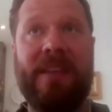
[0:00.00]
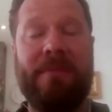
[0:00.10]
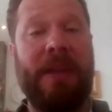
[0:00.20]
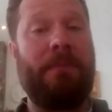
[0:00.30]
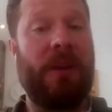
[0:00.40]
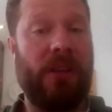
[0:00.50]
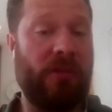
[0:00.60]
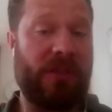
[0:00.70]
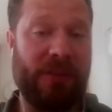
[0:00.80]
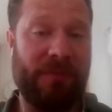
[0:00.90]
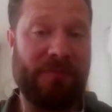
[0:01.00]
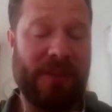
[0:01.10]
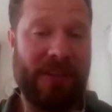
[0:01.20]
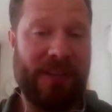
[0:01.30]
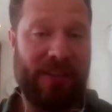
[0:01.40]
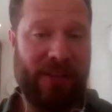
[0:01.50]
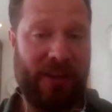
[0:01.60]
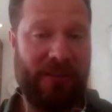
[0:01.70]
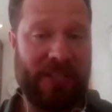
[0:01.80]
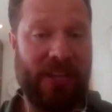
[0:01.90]
people are used to.
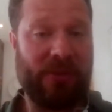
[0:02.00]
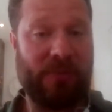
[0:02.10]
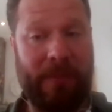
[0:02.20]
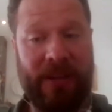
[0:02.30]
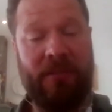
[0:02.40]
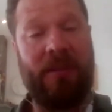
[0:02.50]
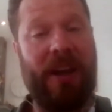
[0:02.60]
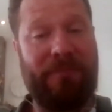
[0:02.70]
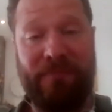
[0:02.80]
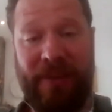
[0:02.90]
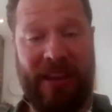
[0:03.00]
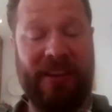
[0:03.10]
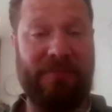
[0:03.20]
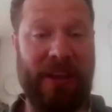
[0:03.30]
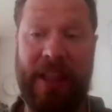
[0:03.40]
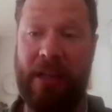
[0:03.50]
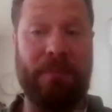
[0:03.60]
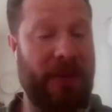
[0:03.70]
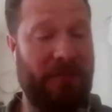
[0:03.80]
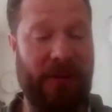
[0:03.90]
The Dutch will come and go, I'm here, I'll
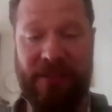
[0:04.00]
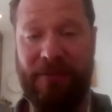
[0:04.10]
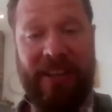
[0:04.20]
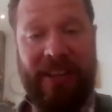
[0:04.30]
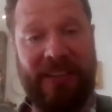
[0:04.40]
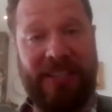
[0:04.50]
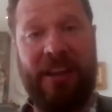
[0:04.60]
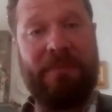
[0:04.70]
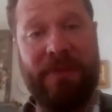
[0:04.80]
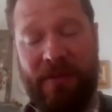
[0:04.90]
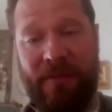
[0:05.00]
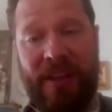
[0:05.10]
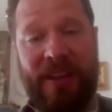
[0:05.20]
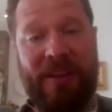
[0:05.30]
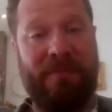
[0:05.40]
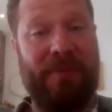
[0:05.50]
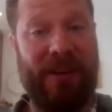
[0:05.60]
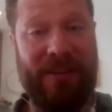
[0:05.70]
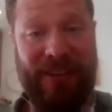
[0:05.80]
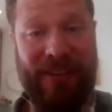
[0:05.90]
help you, I'll do anything to help you.
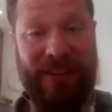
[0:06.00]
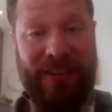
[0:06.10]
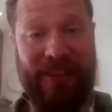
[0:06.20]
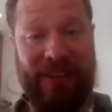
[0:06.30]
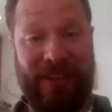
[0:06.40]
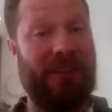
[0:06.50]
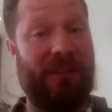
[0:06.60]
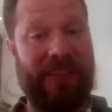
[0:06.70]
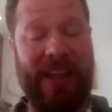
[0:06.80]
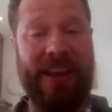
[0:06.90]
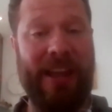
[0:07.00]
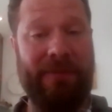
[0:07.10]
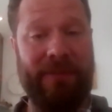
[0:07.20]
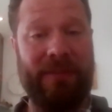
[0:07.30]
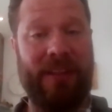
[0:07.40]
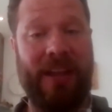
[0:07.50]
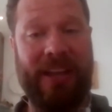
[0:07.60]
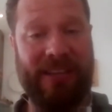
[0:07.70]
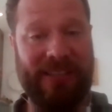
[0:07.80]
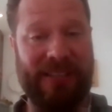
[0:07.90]
But, we're still on that level.
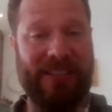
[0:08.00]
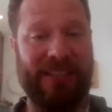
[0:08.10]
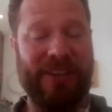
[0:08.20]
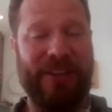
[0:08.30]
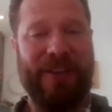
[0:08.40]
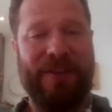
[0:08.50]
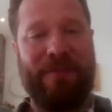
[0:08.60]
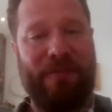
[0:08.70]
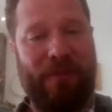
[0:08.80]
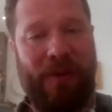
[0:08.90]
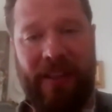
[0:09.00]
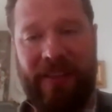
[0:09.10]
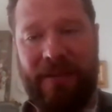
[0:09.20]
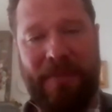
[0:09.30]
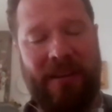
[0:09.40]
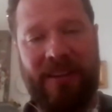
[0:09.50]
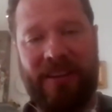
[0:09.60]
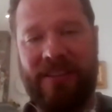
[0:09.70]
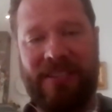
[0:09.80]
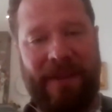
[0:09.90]
And while the
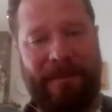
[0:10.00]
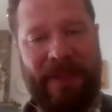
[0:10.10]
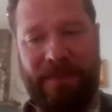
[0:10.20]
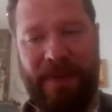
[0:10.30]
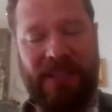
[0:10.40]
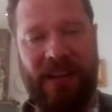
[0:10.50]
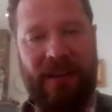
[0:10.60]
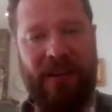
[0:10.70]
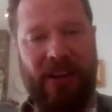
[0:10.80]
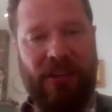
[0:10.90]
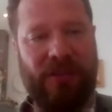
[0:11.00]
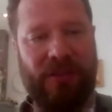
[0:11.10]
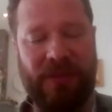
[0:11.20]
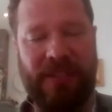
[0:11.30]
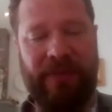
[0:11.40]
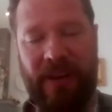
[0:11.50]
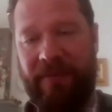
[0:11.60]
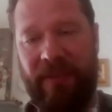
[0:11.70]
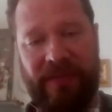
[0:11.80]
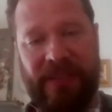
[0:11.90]
Americans especially are used to a different
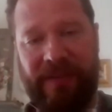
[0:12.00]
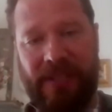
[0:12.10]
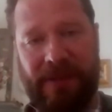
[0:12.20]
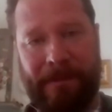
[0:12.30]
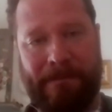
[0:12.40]
level of service.